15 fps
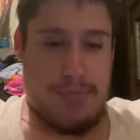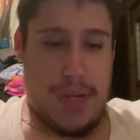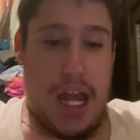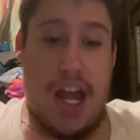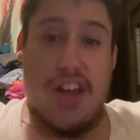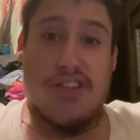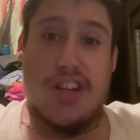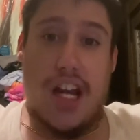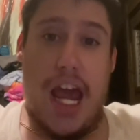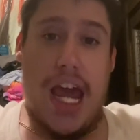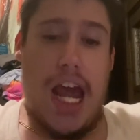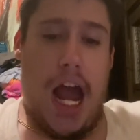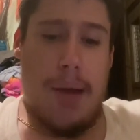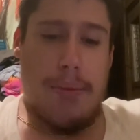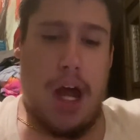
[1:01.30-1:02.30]
Today,
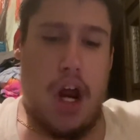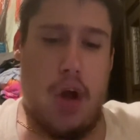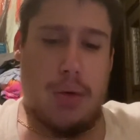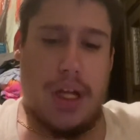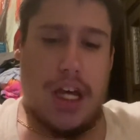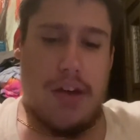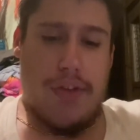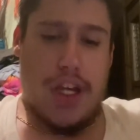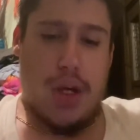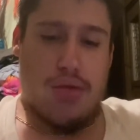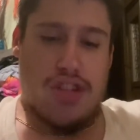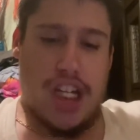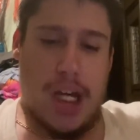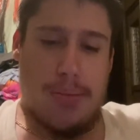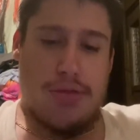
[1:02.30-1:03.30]
I'm not only giving you
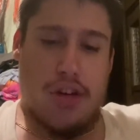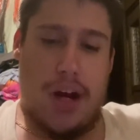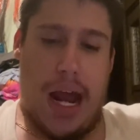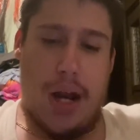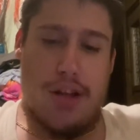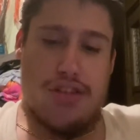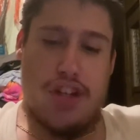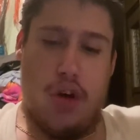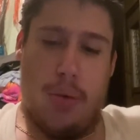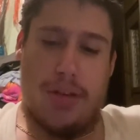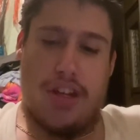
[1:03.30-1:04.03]
tips on how to deal with these